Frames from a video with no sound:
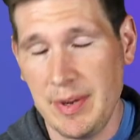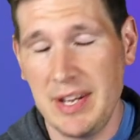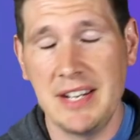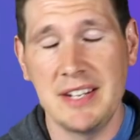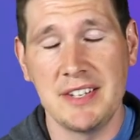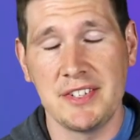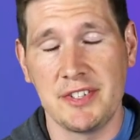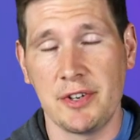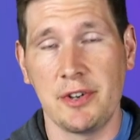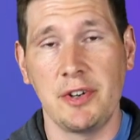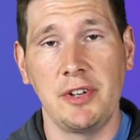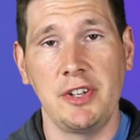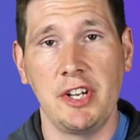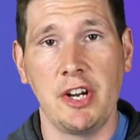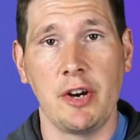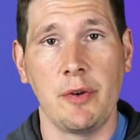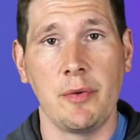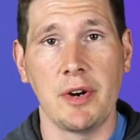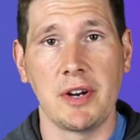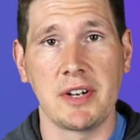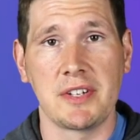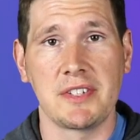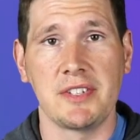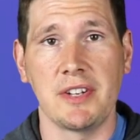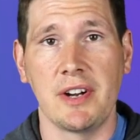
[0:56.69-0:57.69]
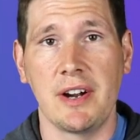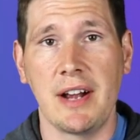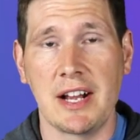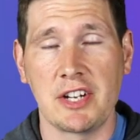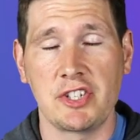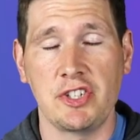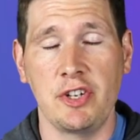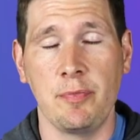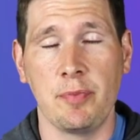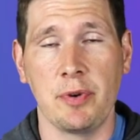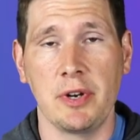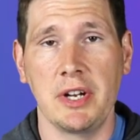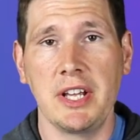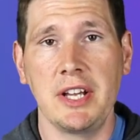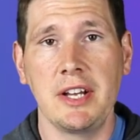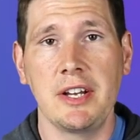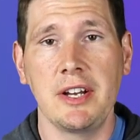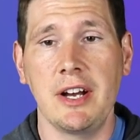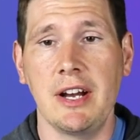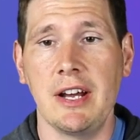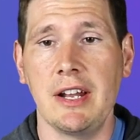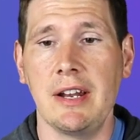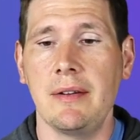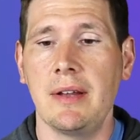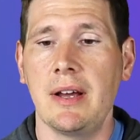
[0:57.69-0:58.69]
mean, his earlier works are actually pretty
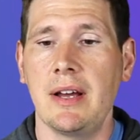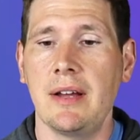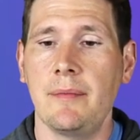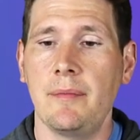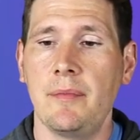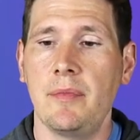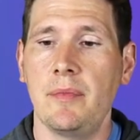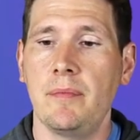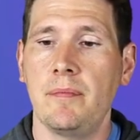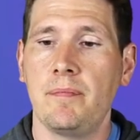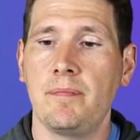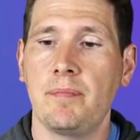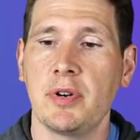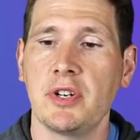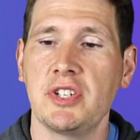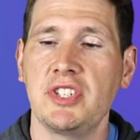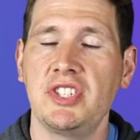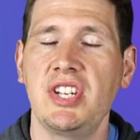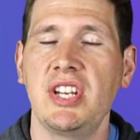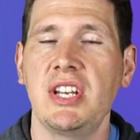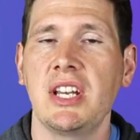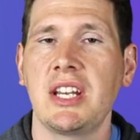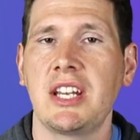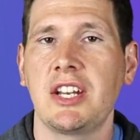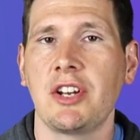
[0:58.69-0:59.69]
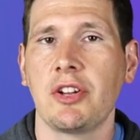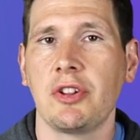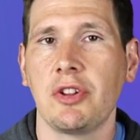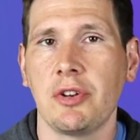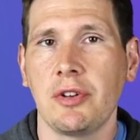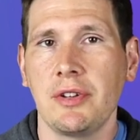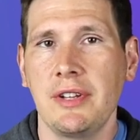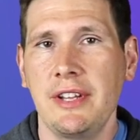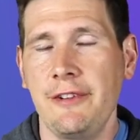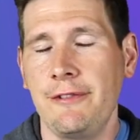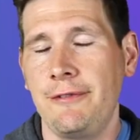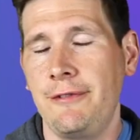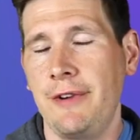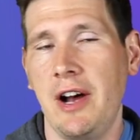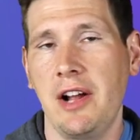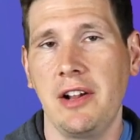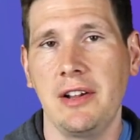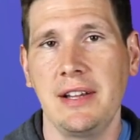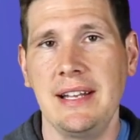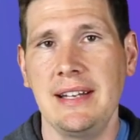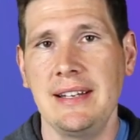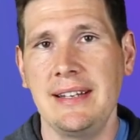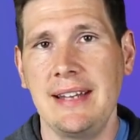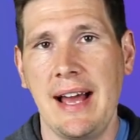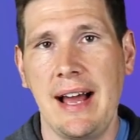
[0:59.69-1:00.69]
good, particularly
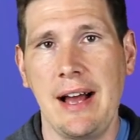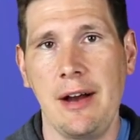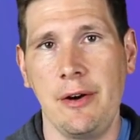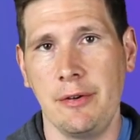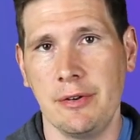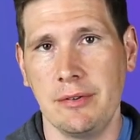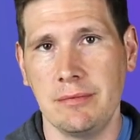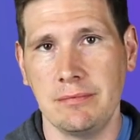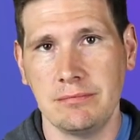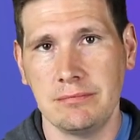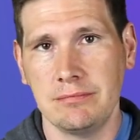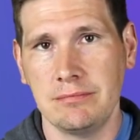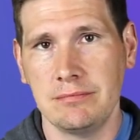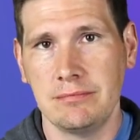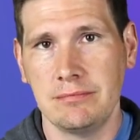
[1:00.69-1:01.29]
Falling Down.